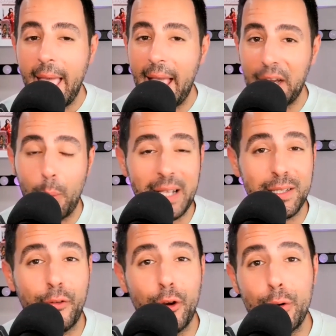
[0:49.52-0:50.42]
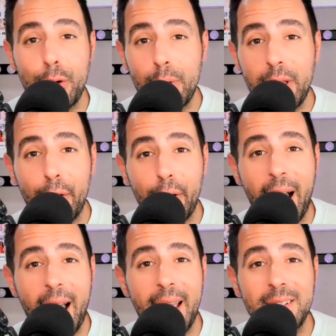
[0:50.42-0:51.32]
Anyways, if you're new here,
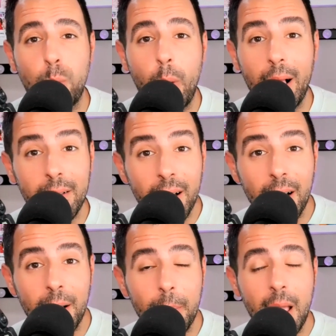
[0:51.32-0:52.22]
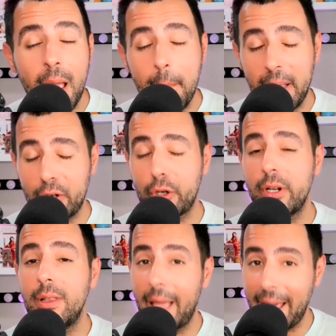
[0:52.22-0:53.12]
guys, welcome. Make sure to
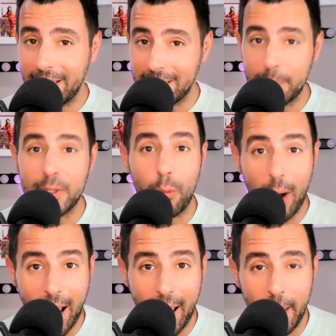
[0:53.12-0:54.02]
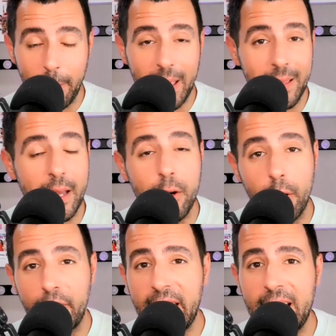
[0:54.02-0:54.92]
like, subscribe, hit that
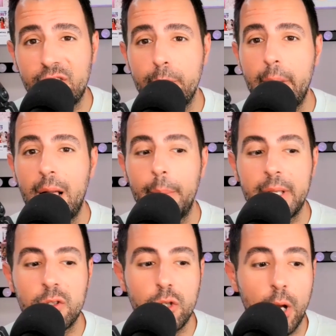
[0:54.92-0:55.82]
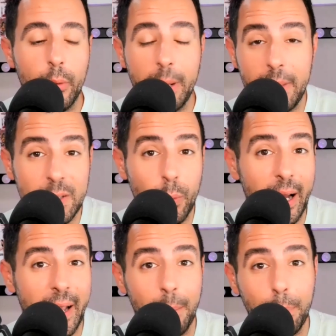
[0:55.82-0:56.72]
notification bell because you don't want to miss when
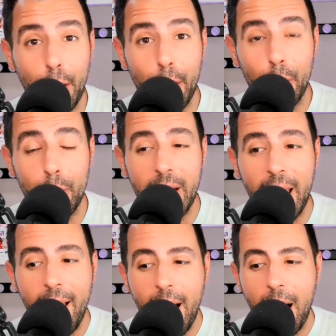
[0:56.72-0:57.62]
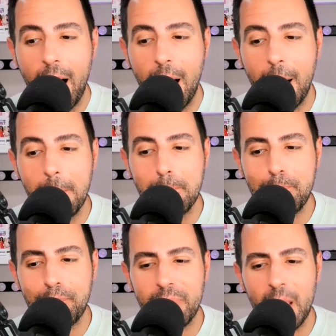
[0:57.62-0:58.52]
I upload.
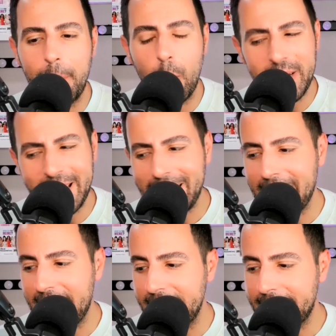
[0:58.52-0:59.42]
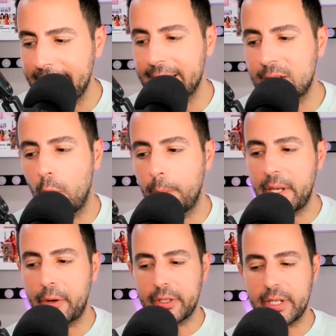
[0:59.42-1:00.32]
But we need to get into this whole
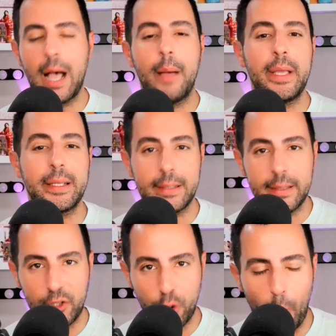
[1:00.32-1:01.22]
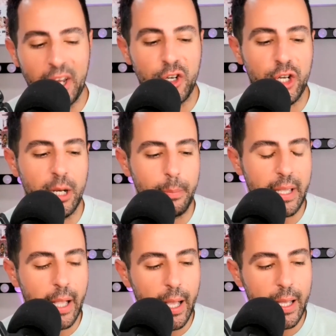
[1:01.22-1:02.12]
Peter Thomas situation
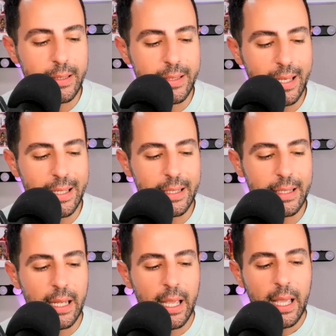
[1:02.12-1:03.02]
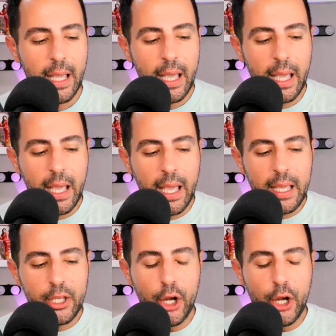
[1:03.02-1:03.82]
because it, you